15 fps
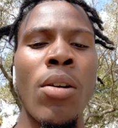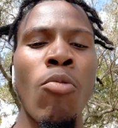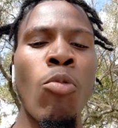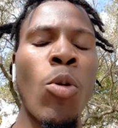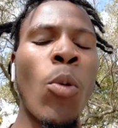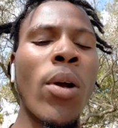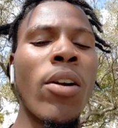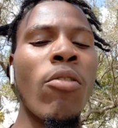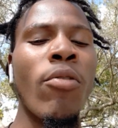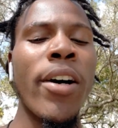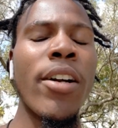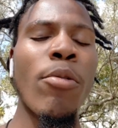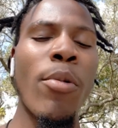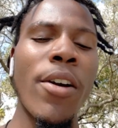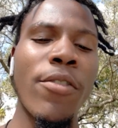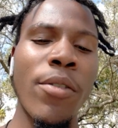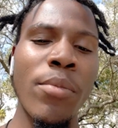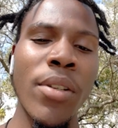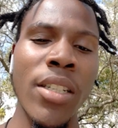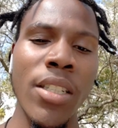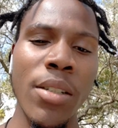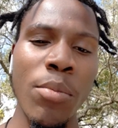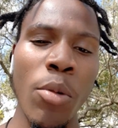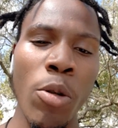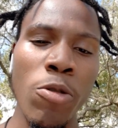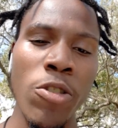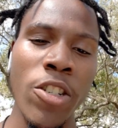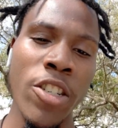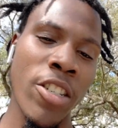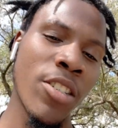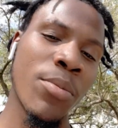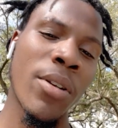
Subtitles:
we want to run away from these emotions.